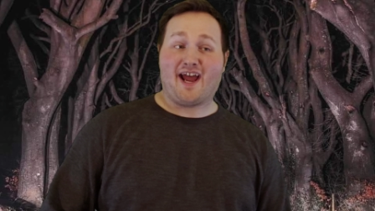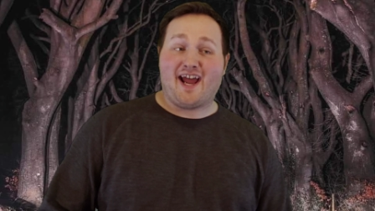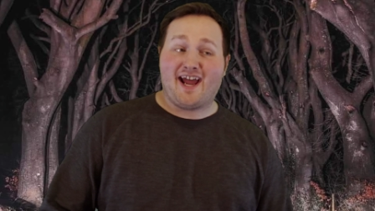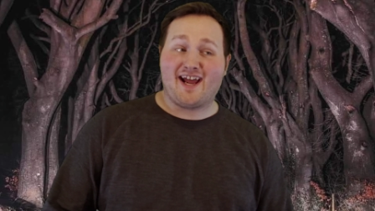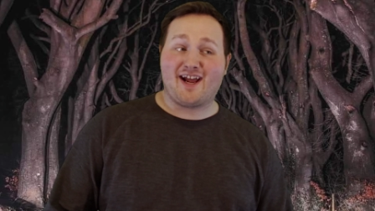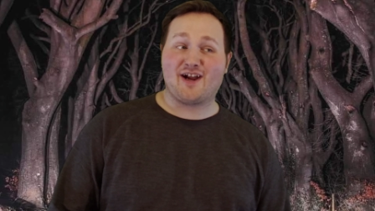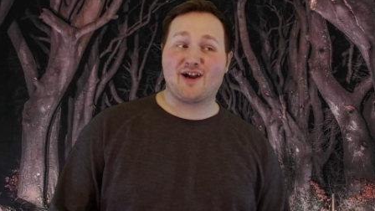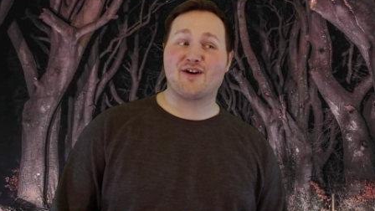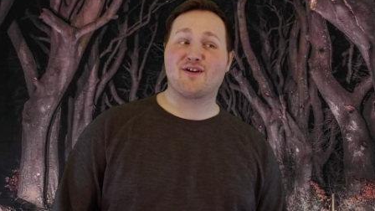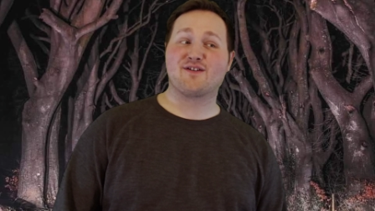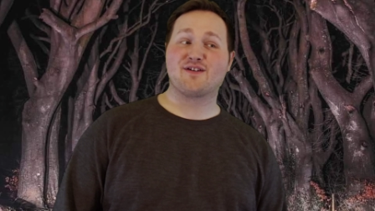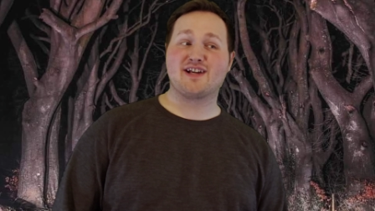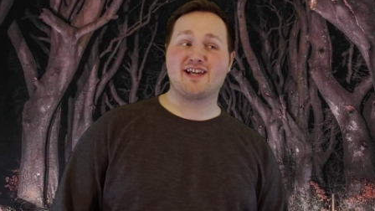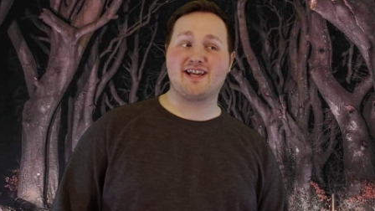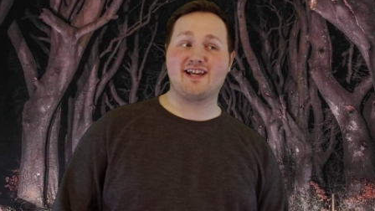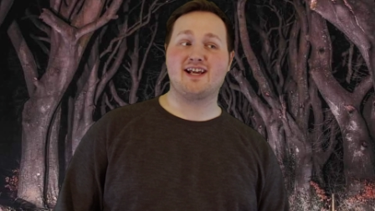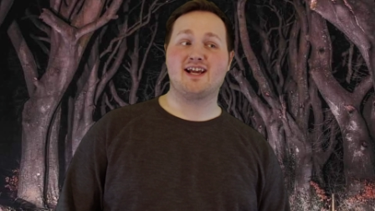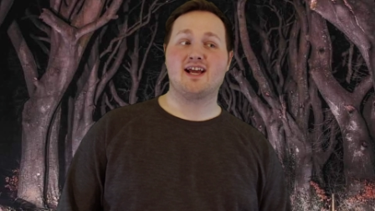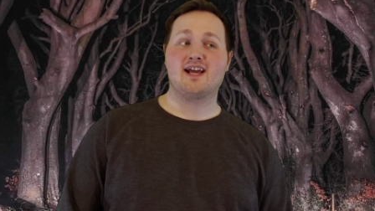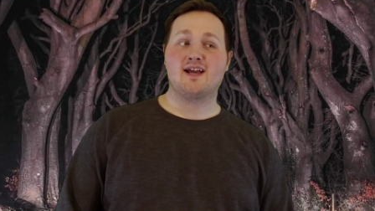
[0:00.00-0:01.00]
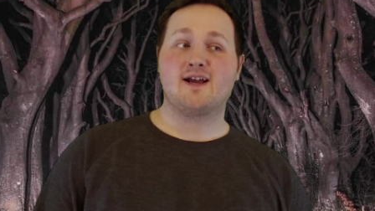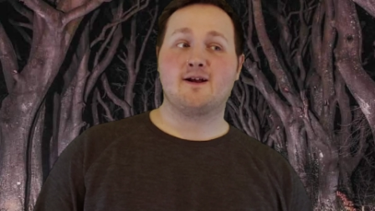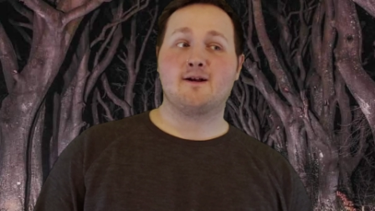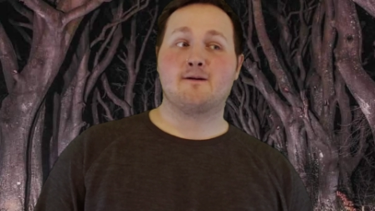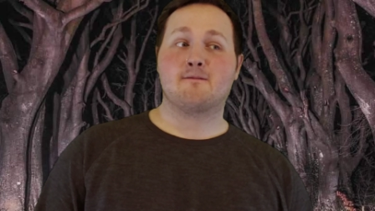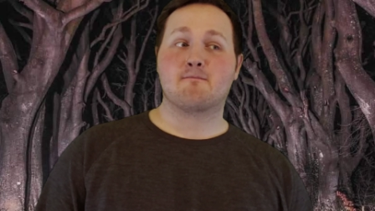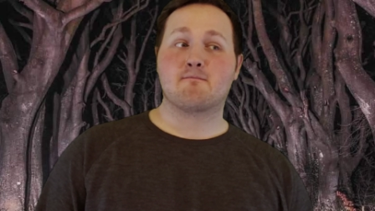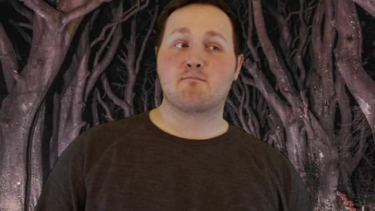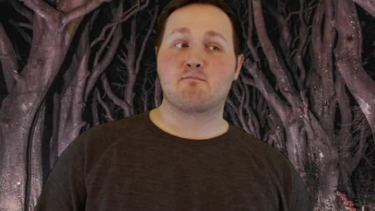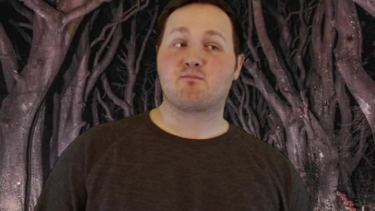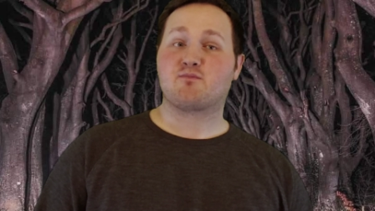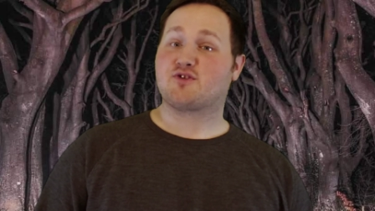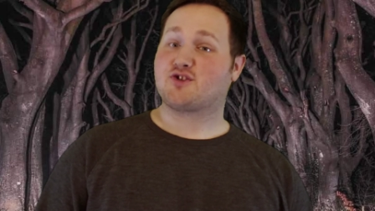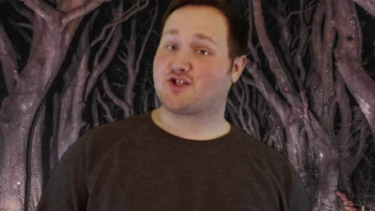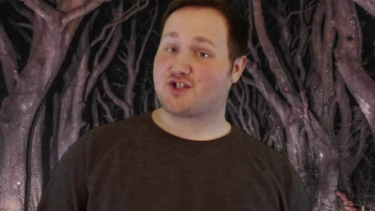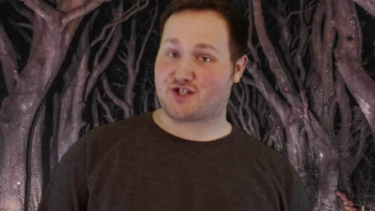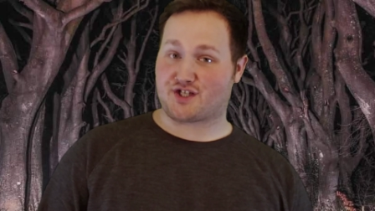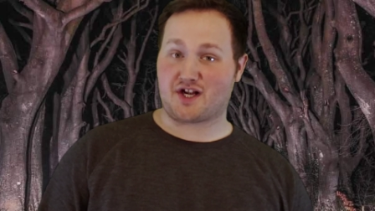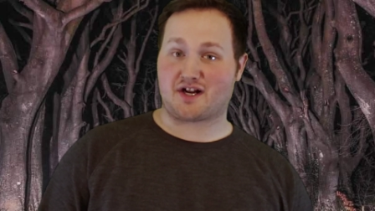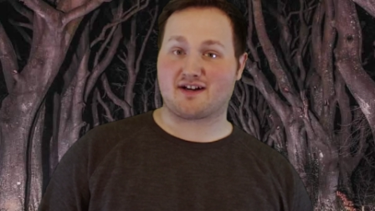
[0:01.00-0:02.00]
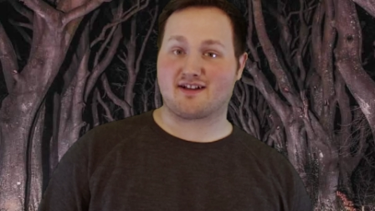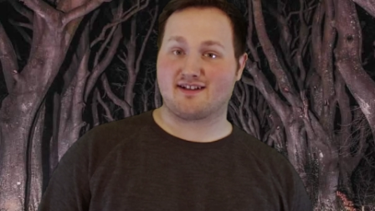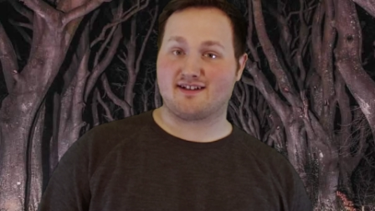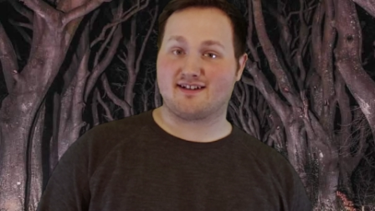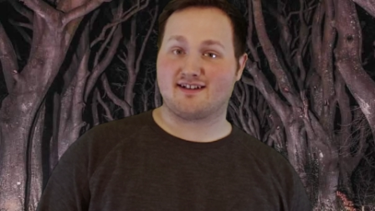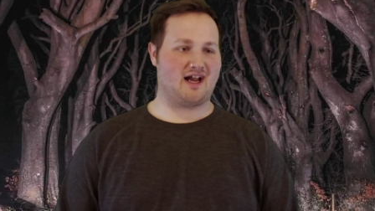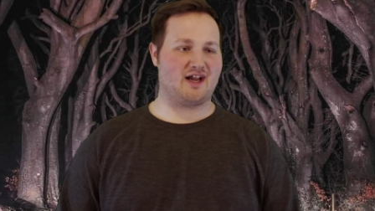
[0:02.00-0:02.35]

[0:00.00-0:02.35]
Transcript: very sudden.